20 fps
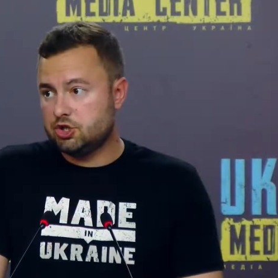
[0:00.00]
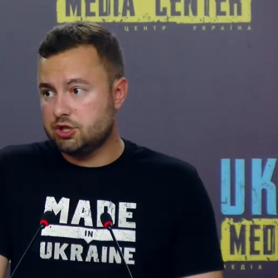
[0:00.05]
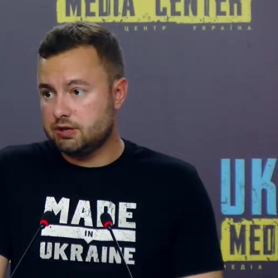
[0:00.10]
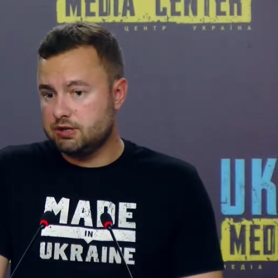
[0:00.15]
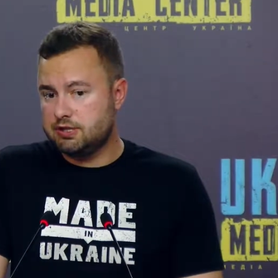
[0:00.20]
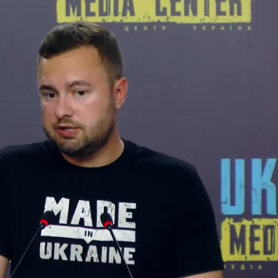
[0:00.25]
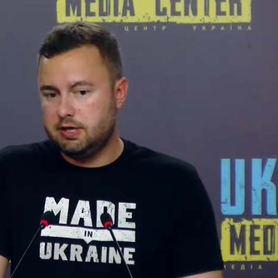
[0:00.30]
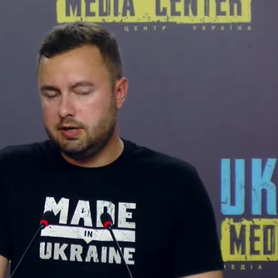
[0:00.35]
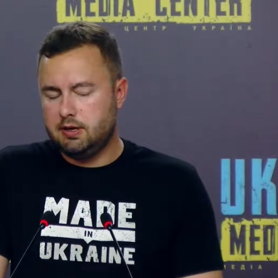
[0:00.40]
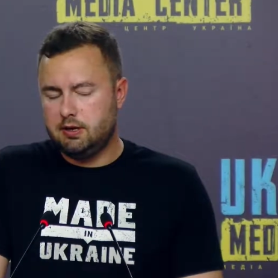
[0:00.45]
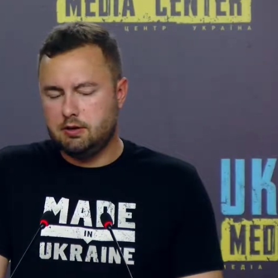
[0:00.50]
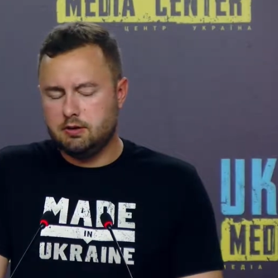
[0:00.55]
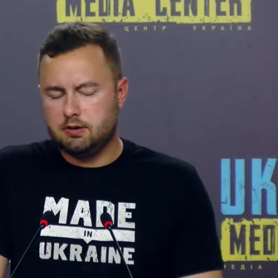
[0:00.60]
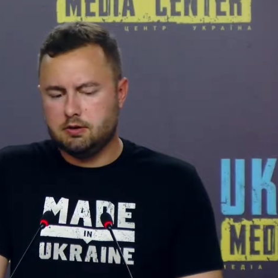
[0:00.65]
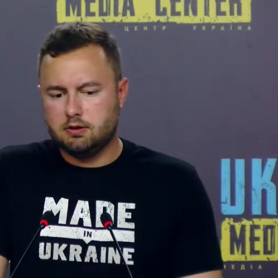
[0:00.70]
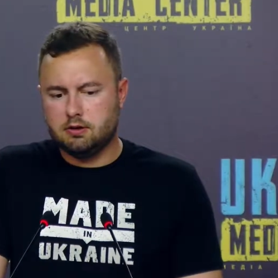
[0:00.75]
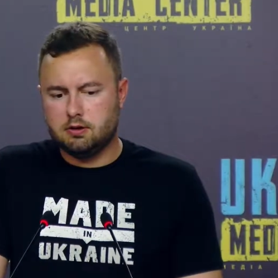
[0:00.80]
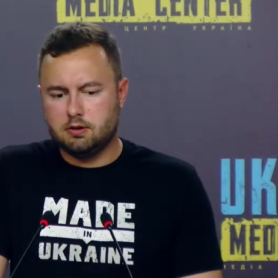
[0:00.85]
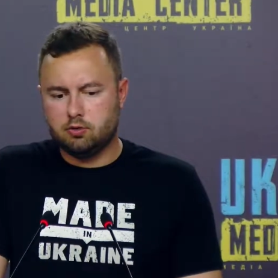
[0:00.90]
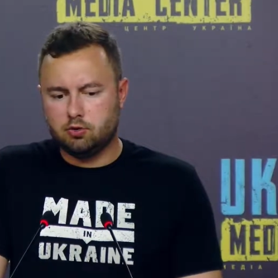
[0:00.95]
that was announced
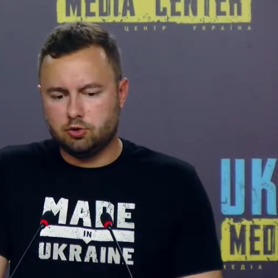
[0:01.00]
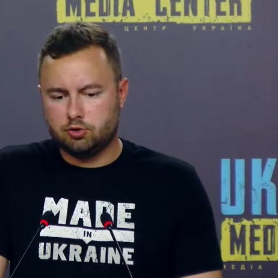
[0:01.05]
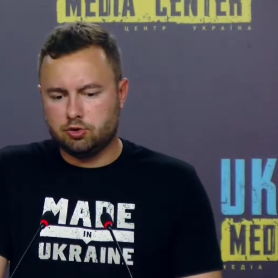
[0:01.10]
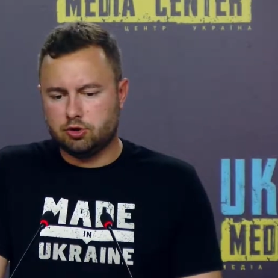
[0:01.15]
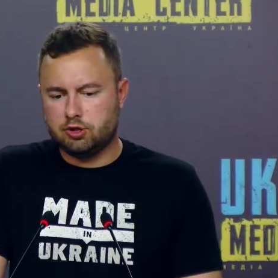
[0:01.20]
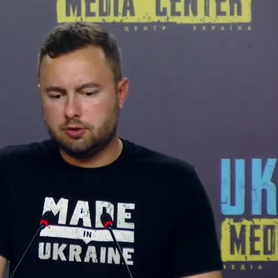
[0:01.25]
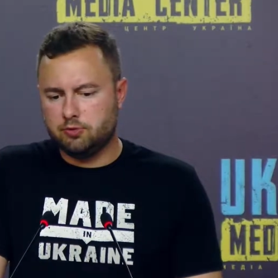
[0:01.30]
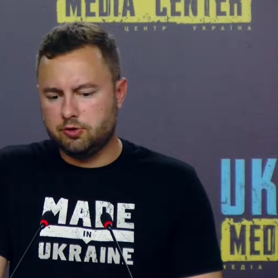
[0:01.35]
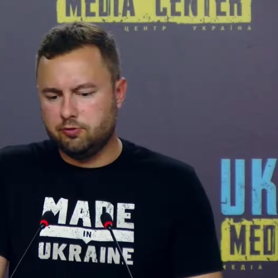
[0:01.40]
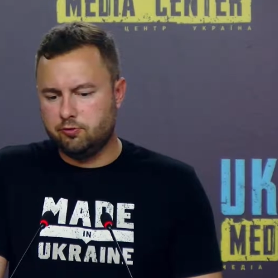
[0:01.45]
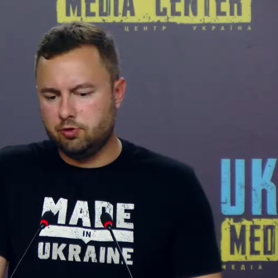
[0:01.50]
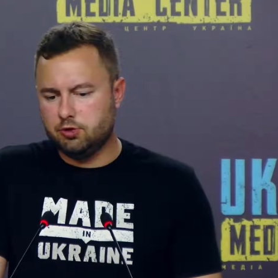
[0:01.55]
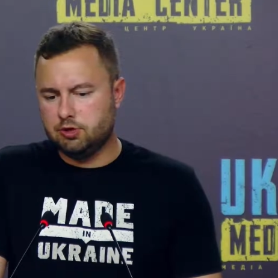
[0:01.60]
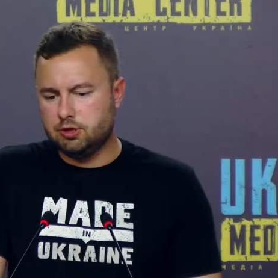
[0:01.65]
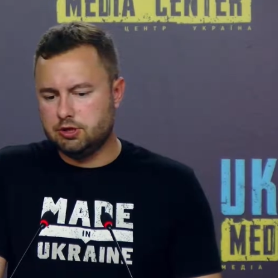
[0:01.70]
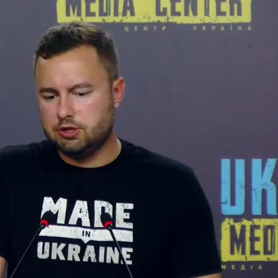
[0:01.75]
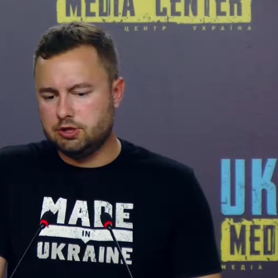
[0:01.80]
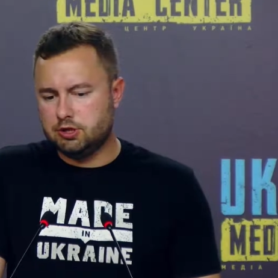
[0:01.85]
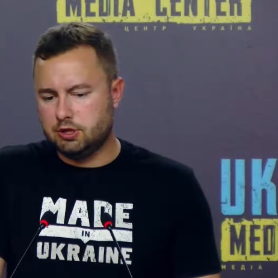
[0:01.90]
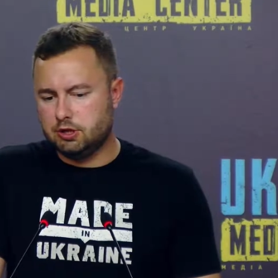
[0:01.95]
by the government?
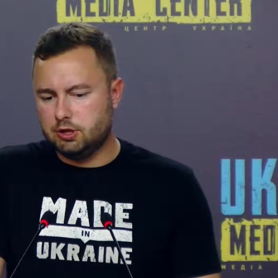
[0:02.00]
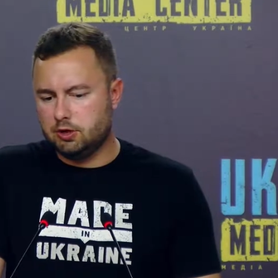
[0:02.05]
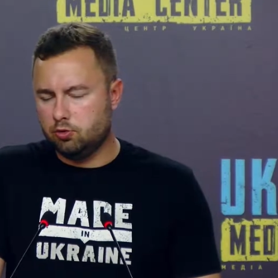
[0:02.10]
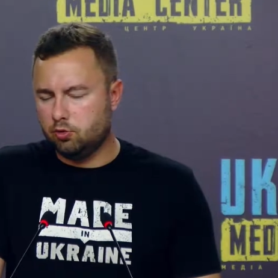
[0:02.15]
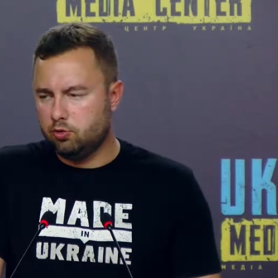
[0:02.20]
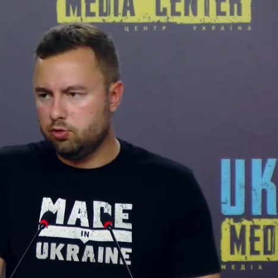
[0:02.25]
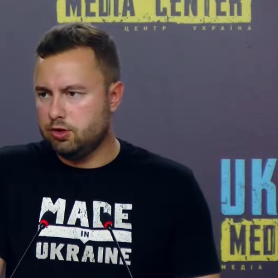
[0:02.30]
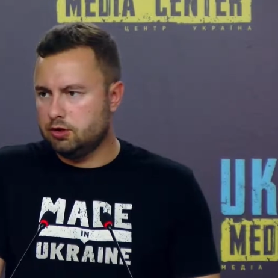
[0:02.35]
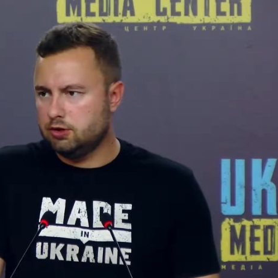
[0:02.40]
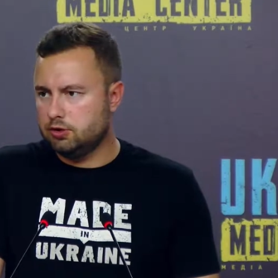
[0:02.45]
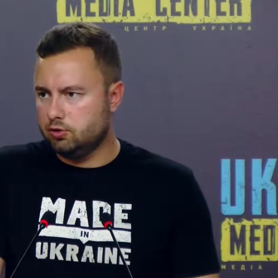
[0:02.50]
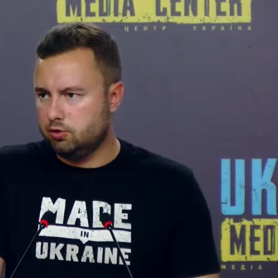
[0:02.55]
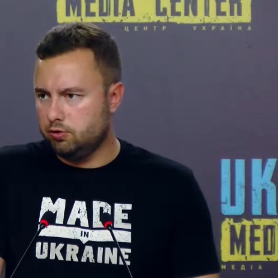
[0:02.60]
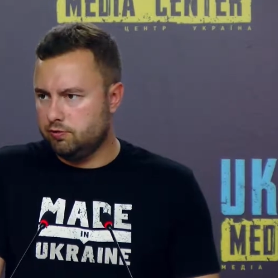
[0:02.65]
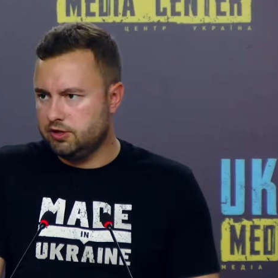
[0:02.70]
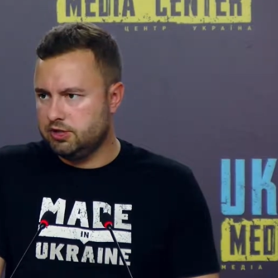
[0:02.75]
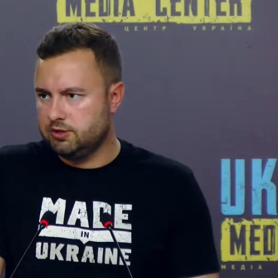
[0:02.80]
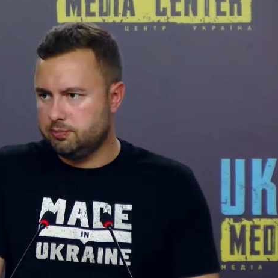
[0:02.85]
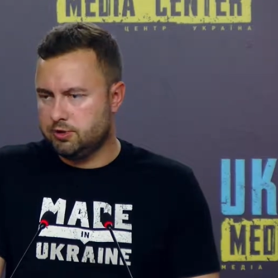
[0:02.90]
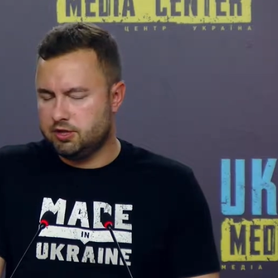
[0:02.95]
This is a
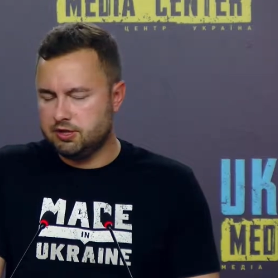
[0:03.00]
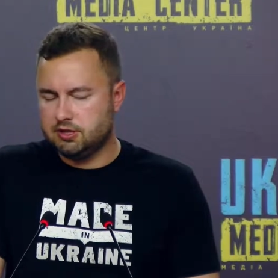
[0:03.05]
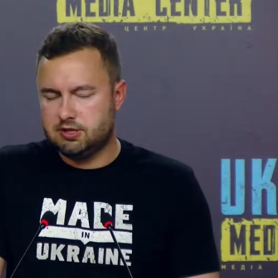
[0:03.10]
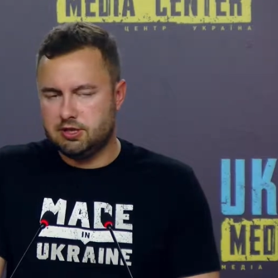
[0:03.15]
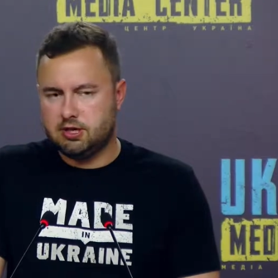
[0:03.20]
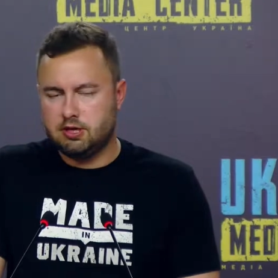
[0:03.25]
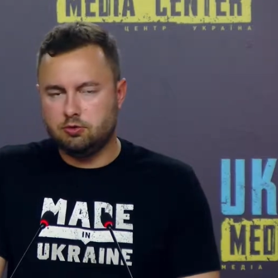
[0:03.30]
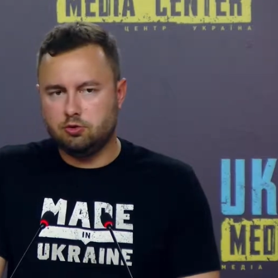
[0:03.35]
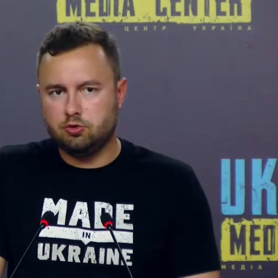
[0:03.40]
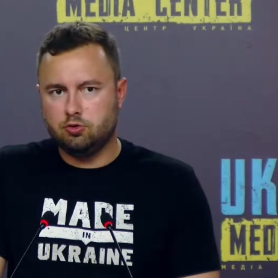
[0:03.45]
different goal